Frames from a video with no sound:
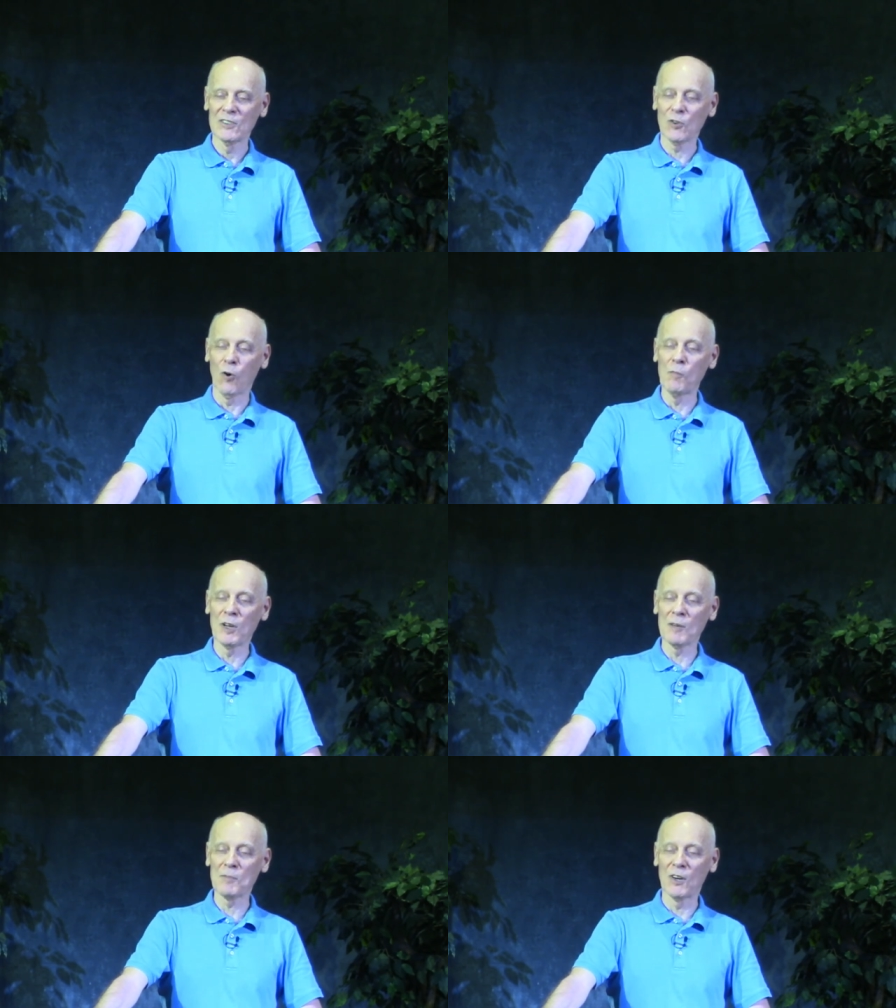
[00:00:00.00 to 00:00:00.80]
So
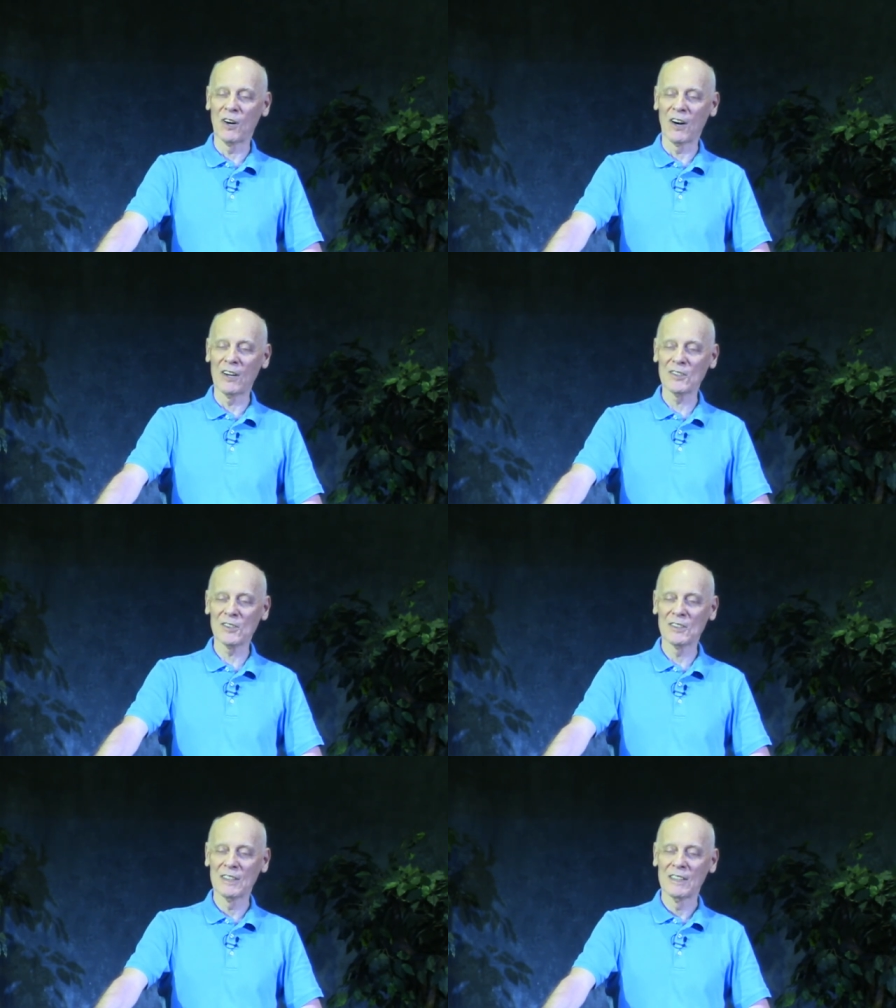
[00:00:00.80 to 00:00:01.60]
open up our
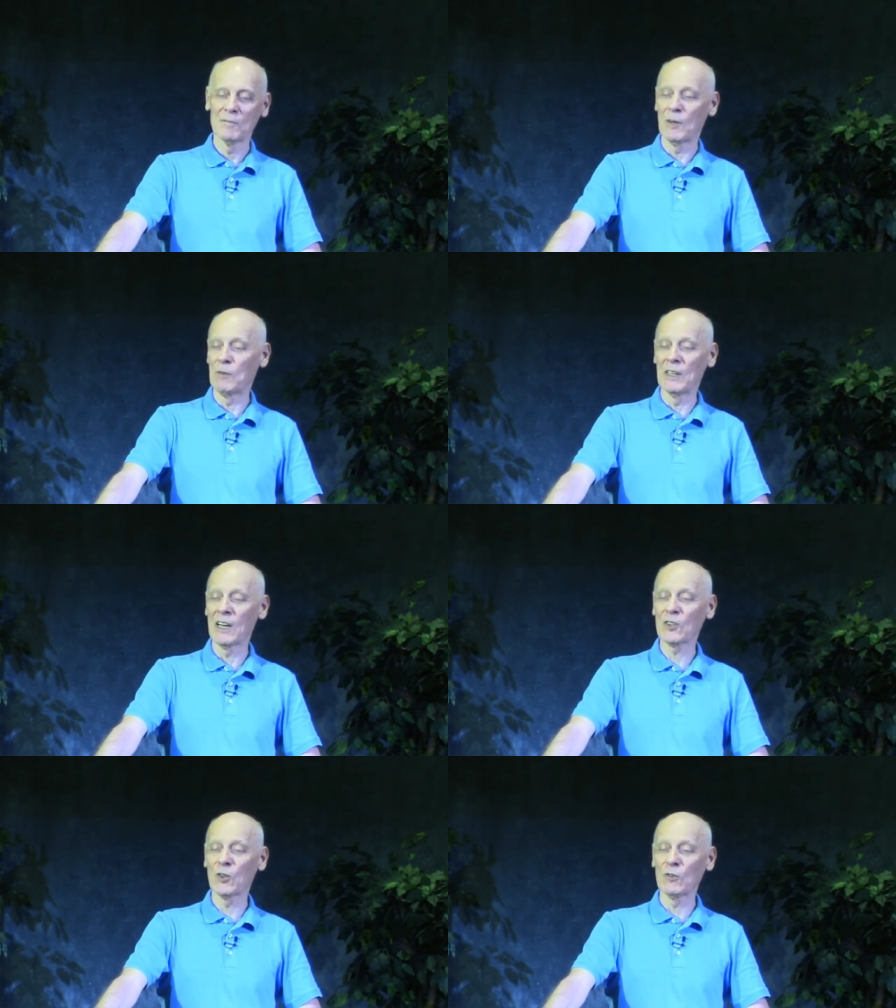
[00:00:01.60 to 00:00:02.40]
hearts. May we
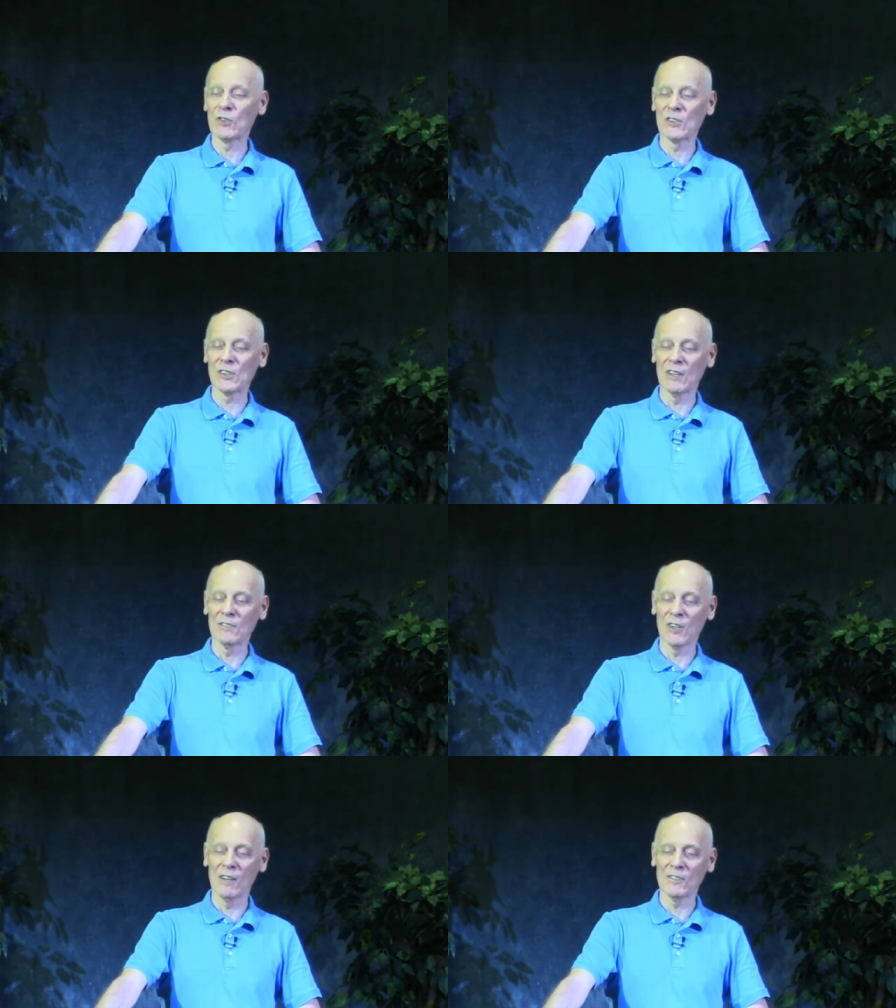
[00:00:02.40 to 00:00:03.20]
not close
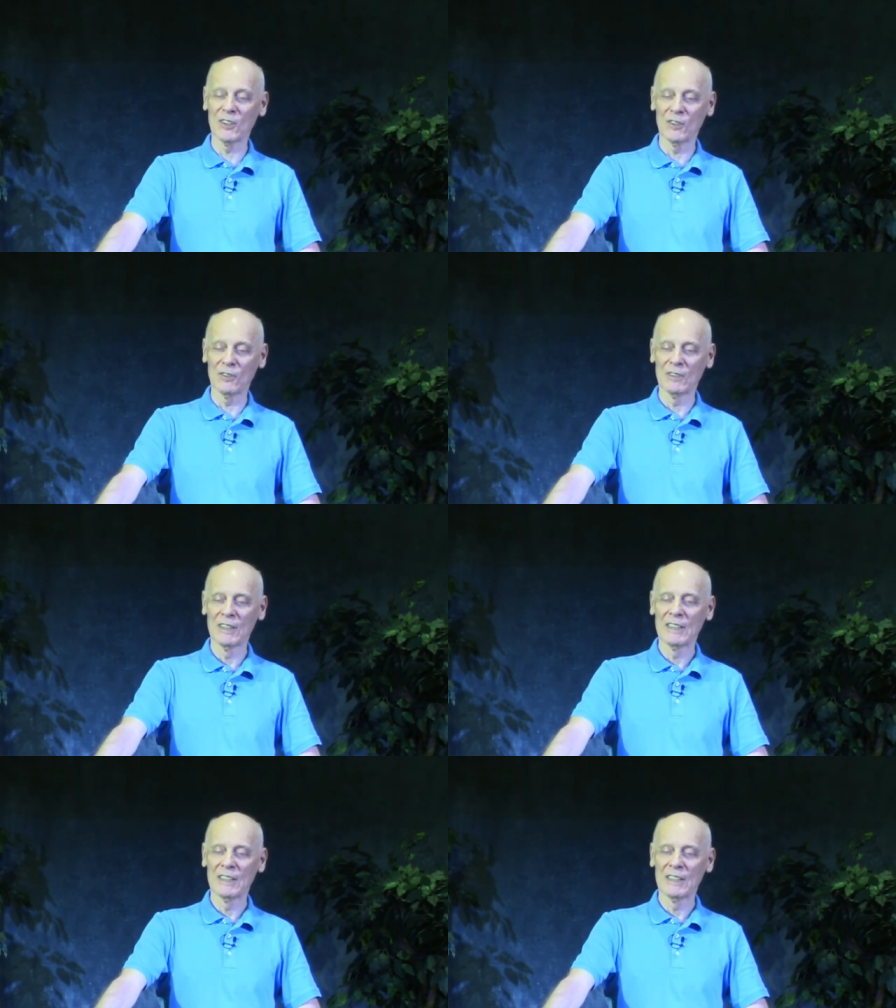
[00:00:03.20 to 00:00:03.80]
ourselves off to you